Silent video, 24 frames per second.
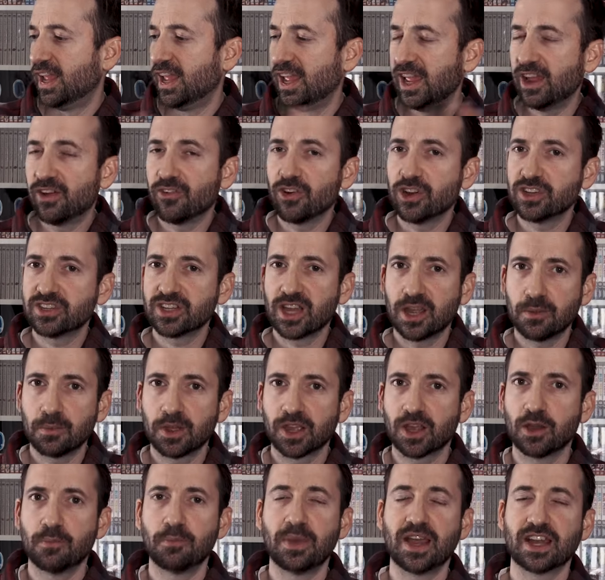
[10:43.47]
every time I
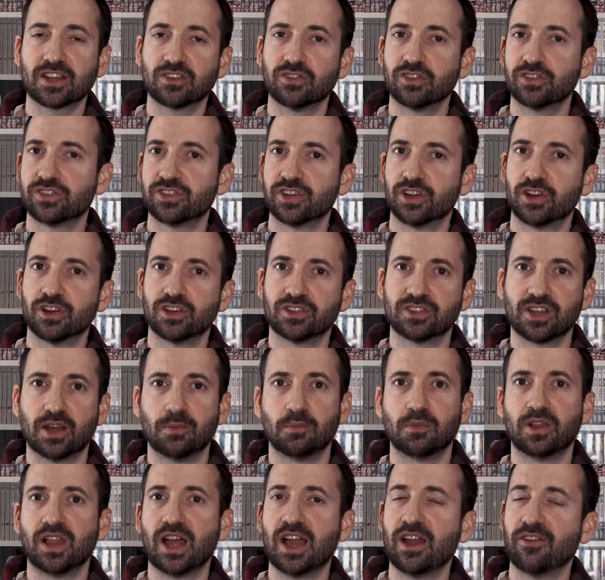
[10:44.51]
come back to the series,
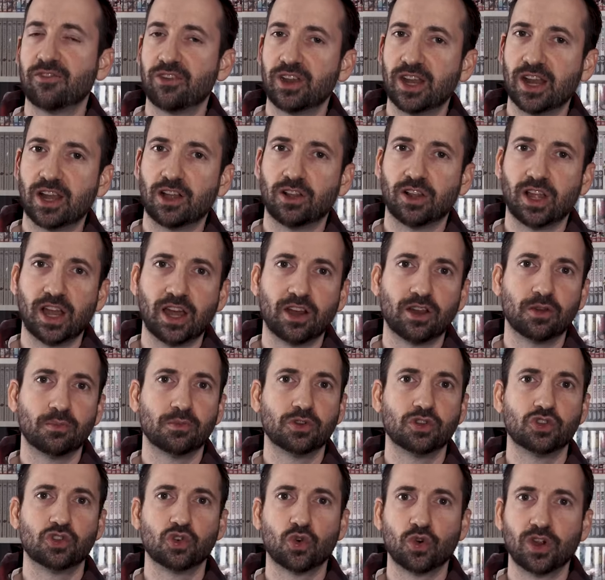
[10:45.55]
I'm laughing out loud, I'm
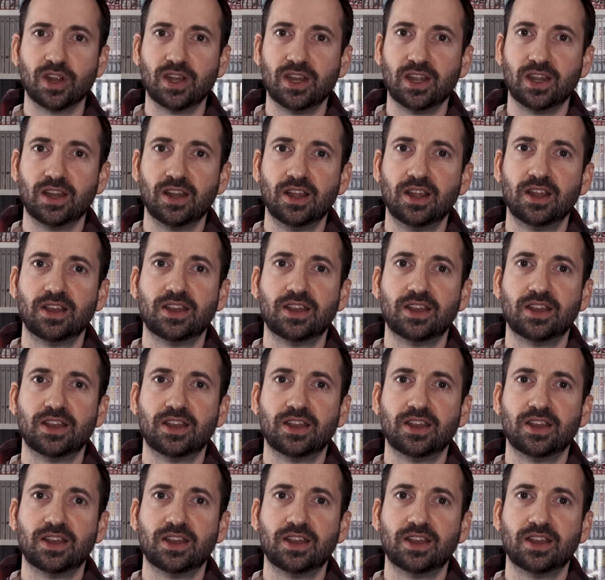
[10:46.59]
enjoying it.